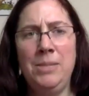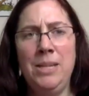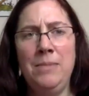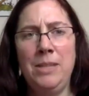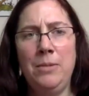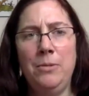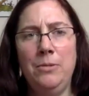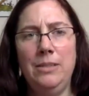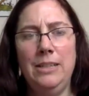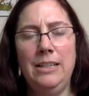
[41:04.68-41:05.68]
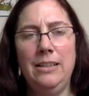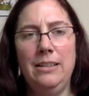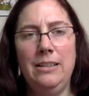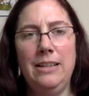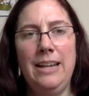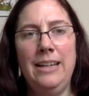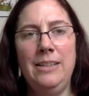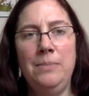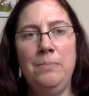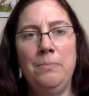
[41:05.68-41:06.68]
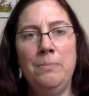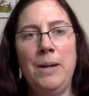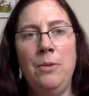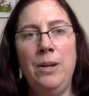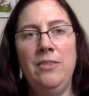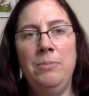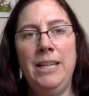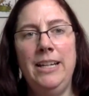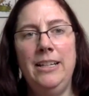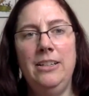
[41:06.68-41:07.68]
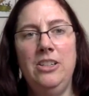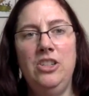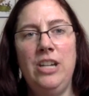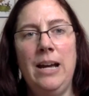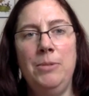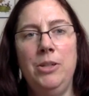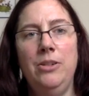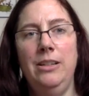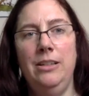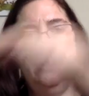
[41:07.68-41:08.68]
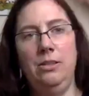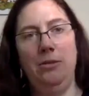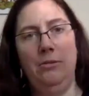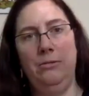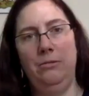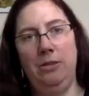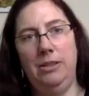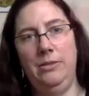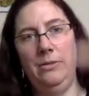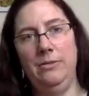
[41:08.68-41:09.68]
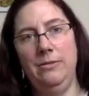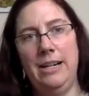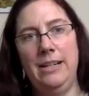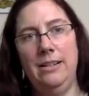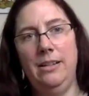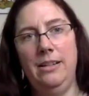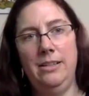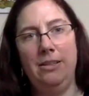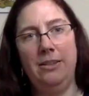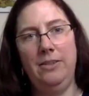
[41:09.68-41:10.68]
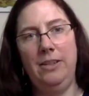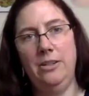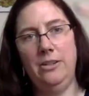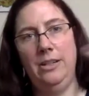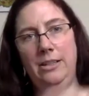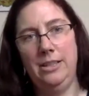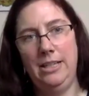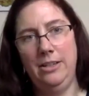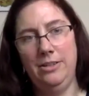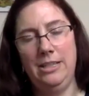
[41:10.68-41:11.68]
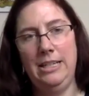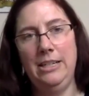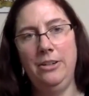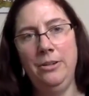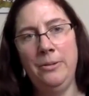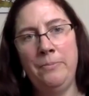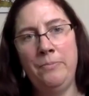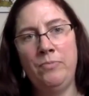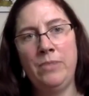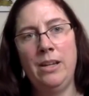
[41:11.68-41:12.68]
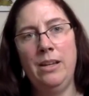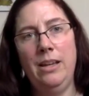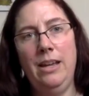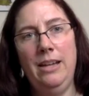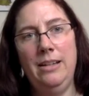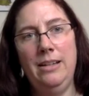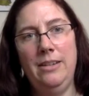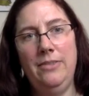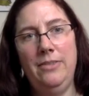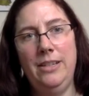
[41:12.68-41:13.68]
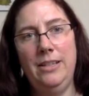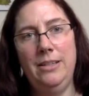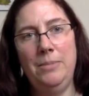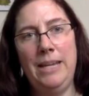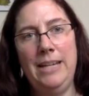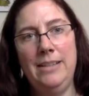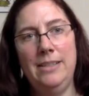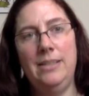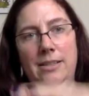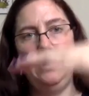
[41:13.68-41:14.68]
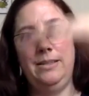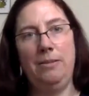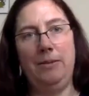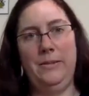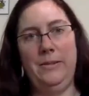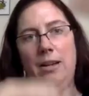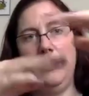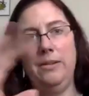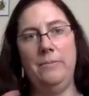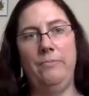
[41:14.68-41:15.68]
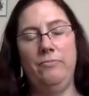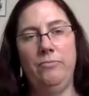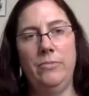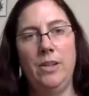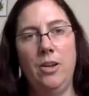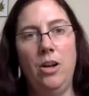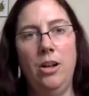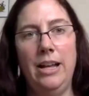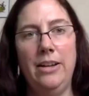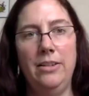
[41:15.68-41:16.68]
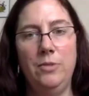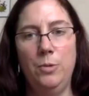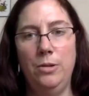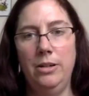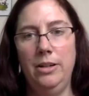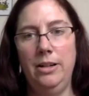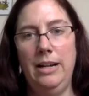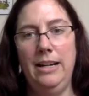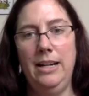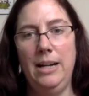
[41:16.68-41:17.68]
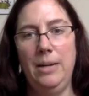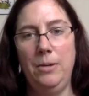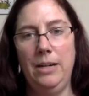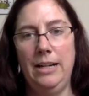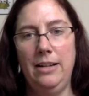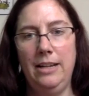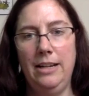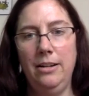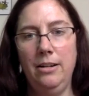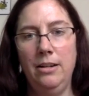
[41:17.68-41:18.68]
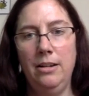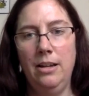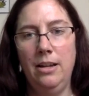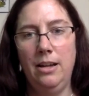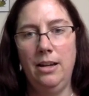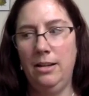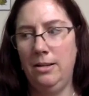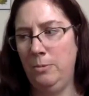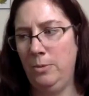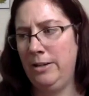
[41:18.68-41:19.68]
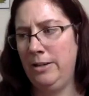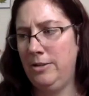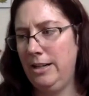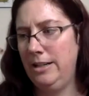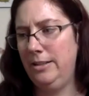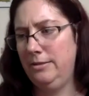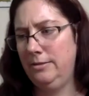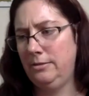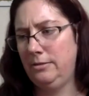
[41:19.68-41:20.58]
I will, like, I guess my way of planning a chapter is to just write a list of here to here to here. And then I fill in the blanks all out of order, and then I work it out later. When I was writing